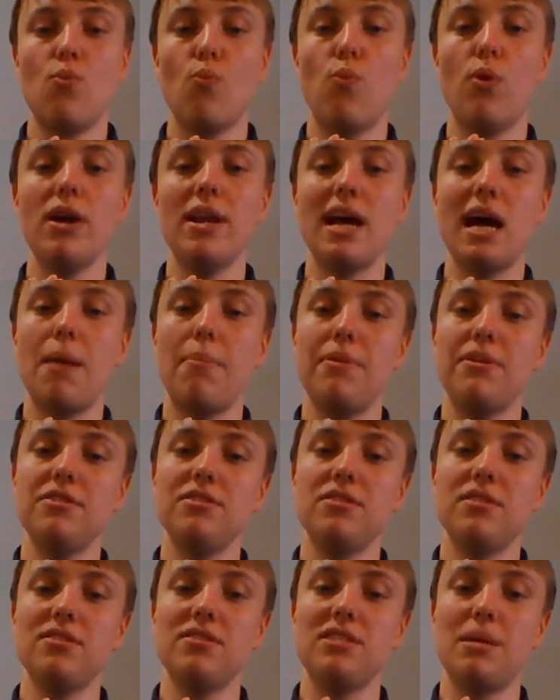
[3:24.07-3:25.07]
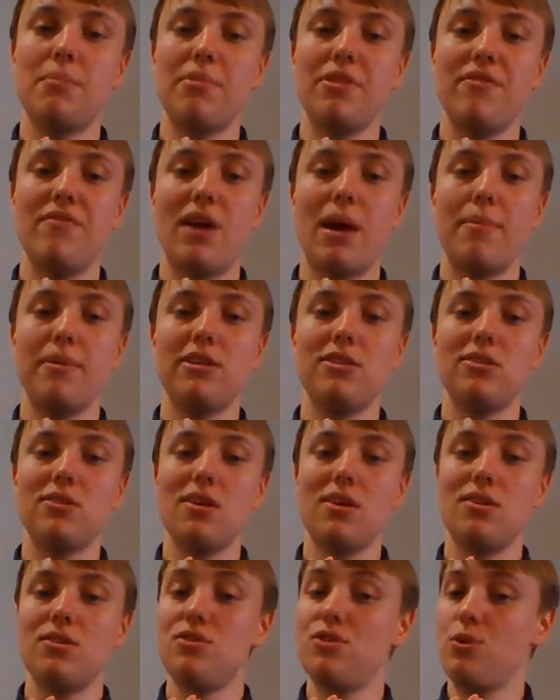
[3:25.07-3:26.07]
what happens to some of the
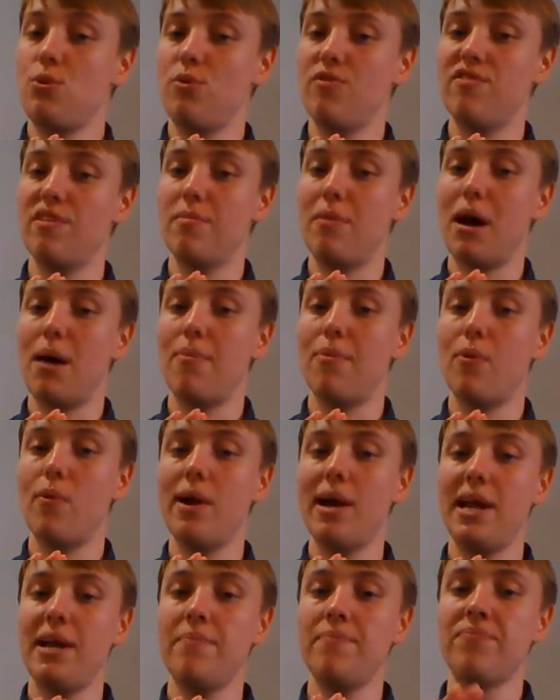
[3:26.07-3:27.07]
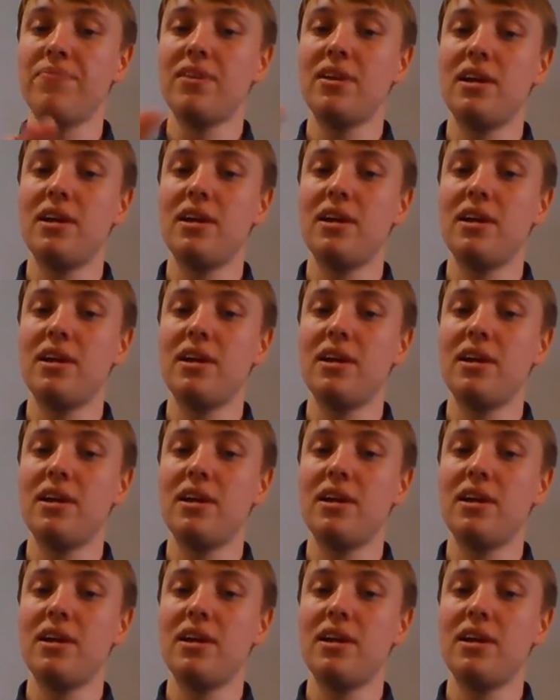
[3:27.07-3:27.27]
rabbits, two of them hop away,